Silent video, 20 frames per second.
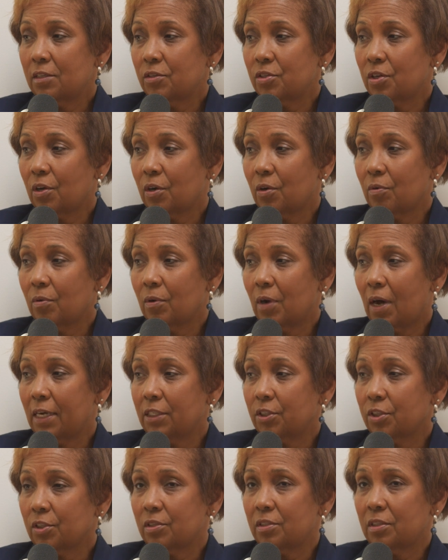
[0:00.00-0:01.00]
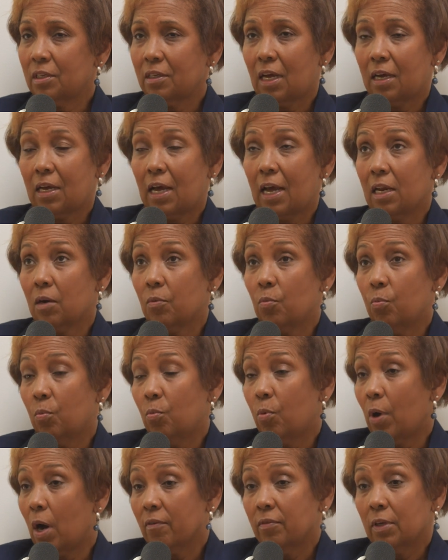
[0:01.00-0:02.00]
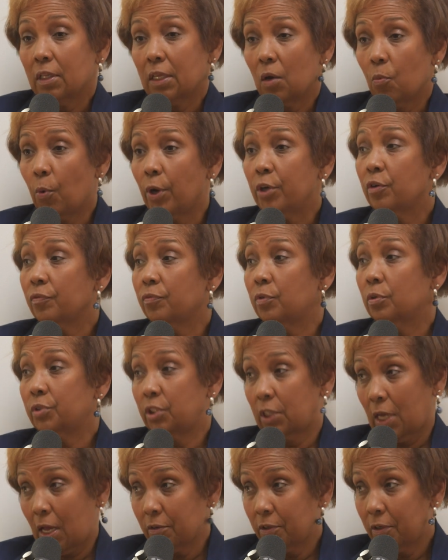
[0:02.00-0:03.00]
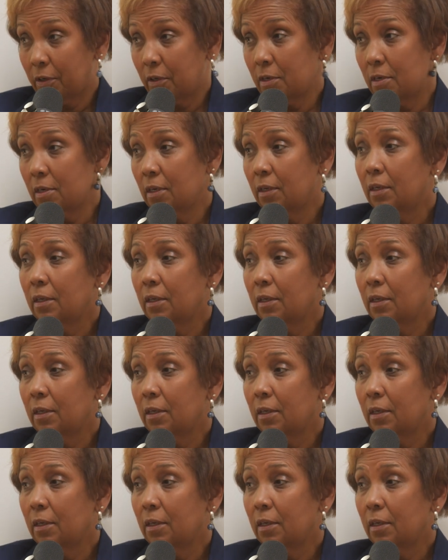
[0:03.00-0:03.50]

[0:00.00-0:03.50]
And so I had a wonderful childhood.